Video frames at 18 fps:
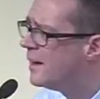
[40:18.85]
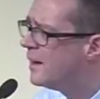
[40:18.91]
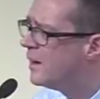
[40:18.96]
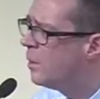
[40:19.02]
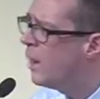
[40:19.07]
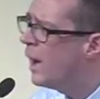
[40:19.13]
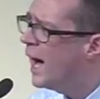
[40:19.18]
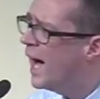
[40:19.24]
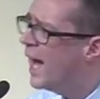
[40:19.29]

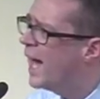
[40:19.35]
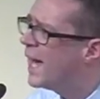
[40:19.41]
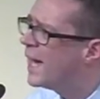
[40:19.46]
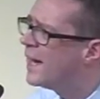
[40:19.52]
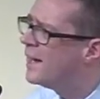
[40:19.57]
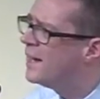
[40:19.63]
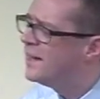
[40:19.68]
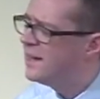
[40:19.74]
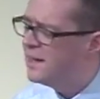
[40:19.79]
Why?
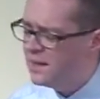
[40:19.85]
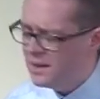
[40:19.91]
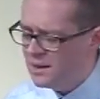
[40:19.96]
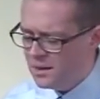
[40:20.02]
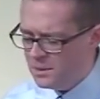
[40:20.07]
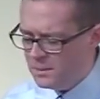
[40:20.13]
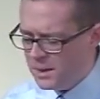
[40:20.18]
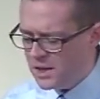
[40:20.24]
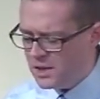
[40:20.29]

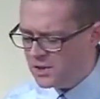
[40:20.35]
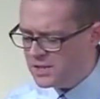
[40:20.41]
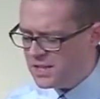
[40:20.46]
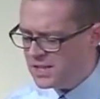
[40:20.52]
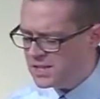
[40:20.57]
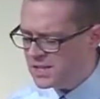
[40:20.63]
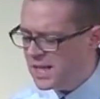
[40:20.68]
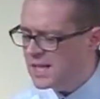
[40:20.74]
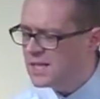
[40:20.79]
Because
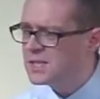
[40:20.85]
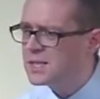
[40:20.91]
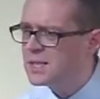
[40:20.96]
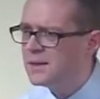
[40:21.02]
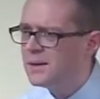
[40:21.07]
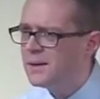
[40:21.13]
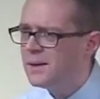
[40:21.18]
he says,